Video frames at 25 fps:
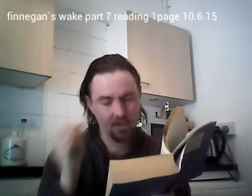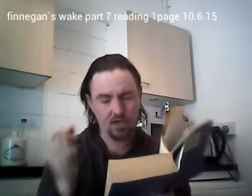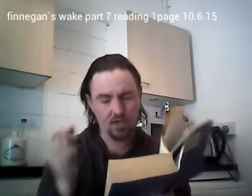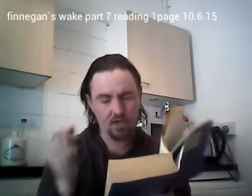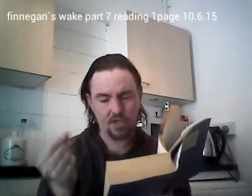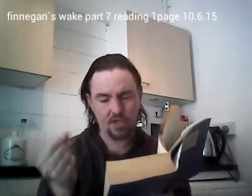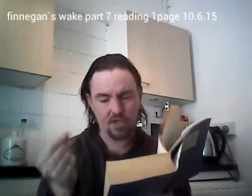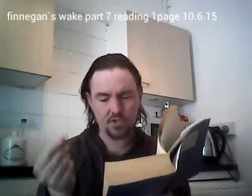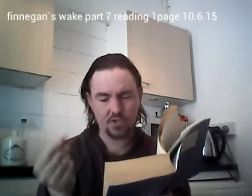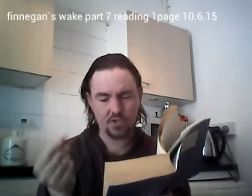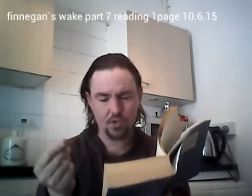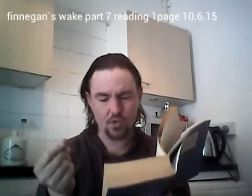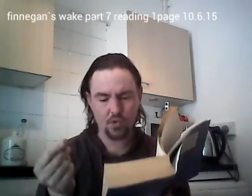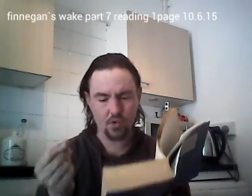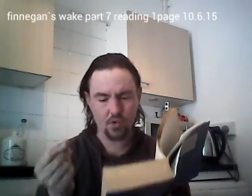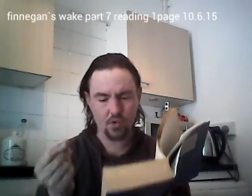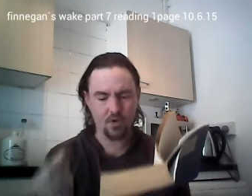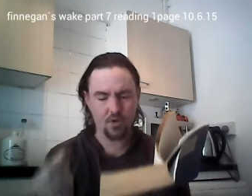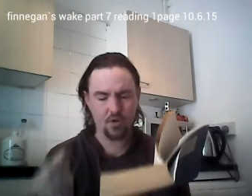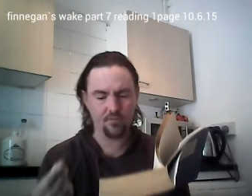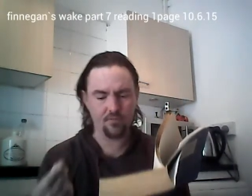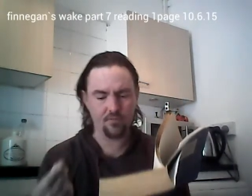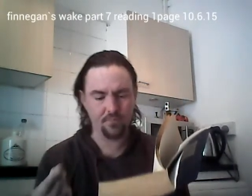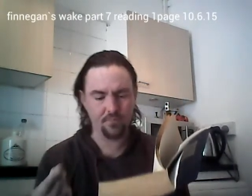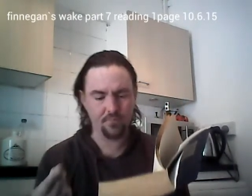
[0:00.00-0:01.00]
ashore
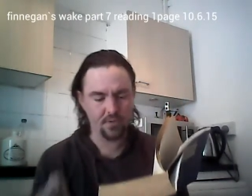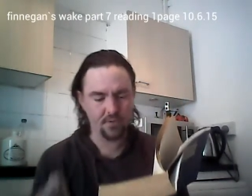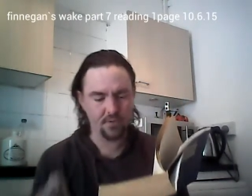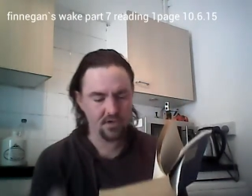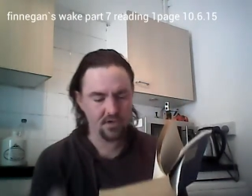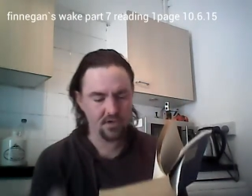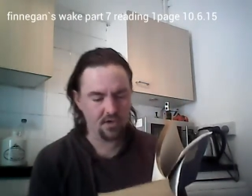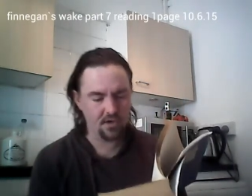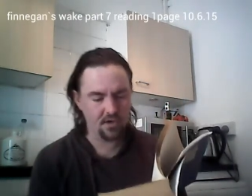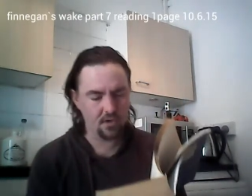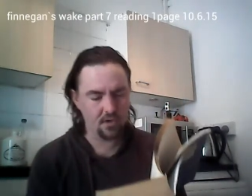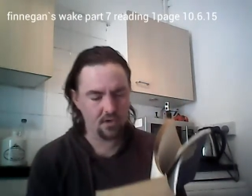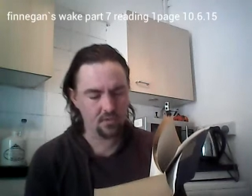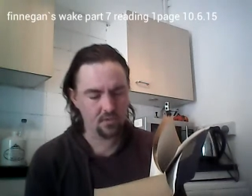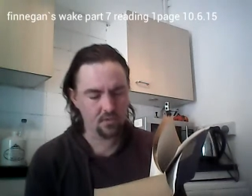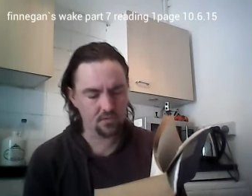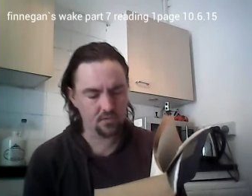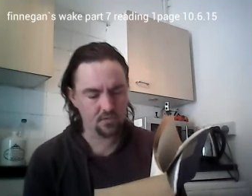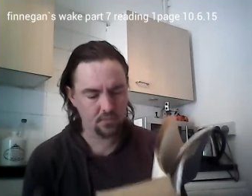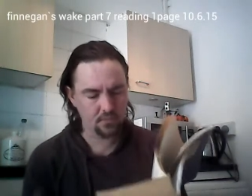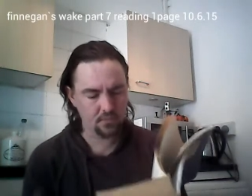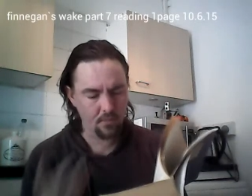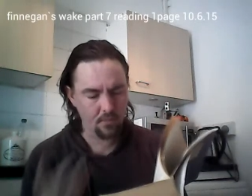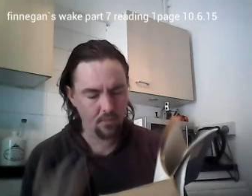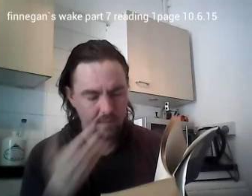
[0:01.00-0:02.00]
of poor old
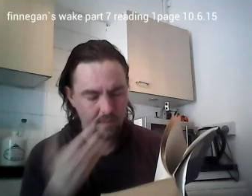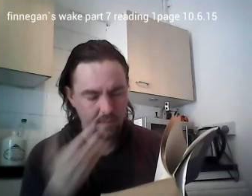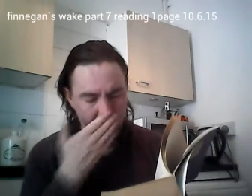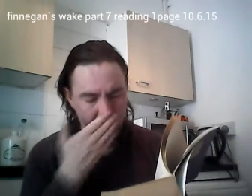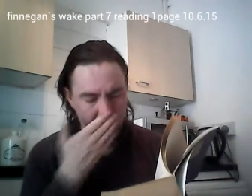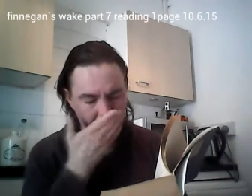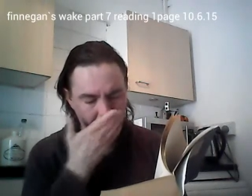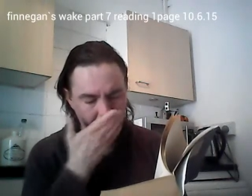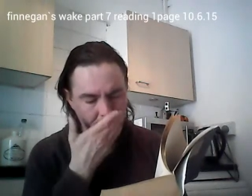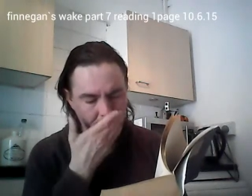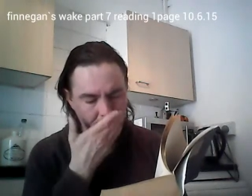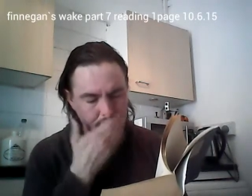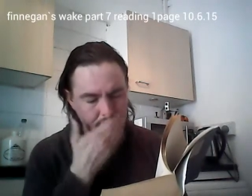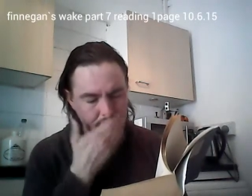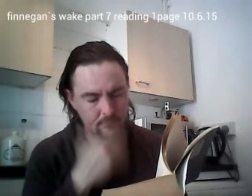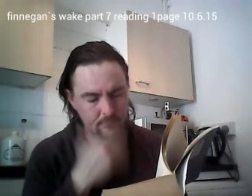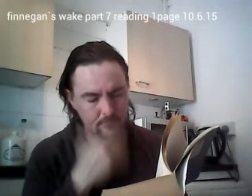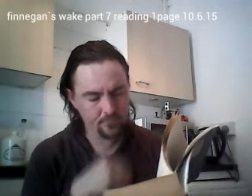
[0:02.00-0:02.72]
Woban.